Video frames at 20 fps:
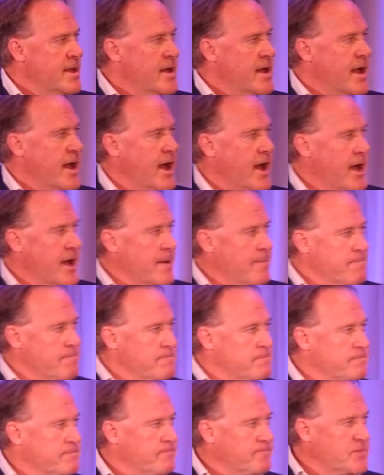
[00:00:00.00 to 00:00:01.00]

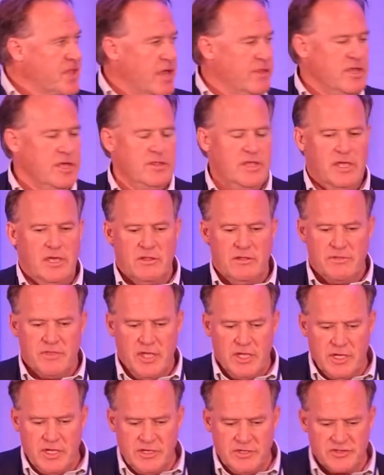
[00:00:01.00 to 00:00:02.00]
And then the other
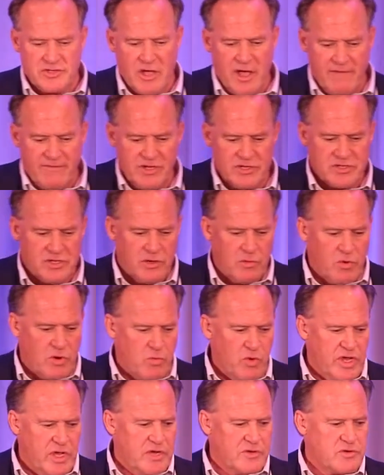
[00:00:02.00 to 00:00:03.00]
thing is, obviously, when
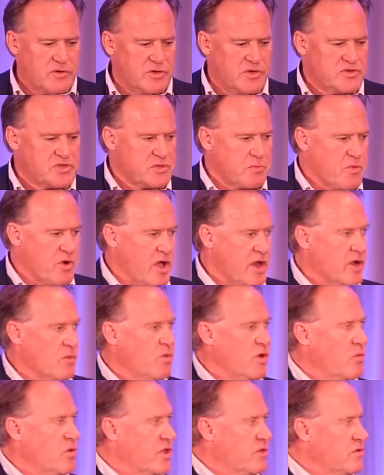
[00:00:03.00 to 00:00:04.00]
we introduced the product,
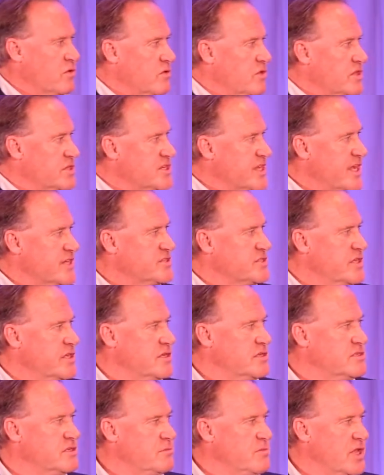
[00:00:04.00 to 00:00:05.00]
we went through the
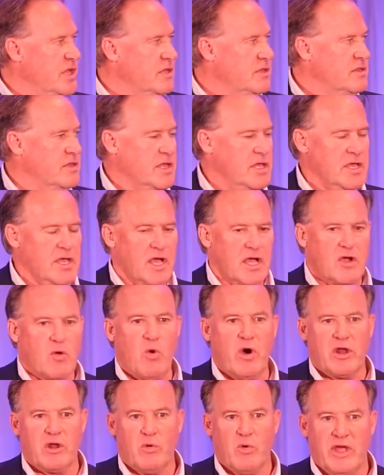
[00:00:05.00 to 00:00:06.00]
testing to meet the
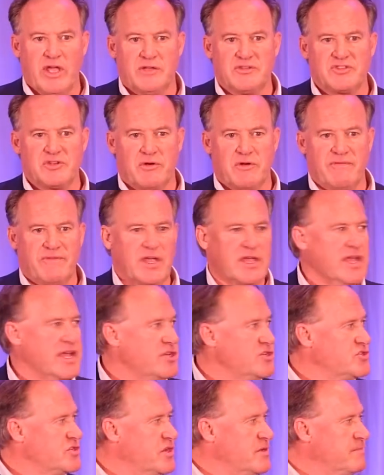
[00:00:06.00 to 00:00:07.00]
OOOOa
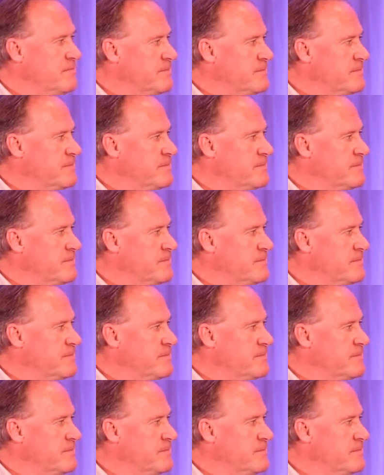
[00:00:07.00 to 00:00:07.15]
certification.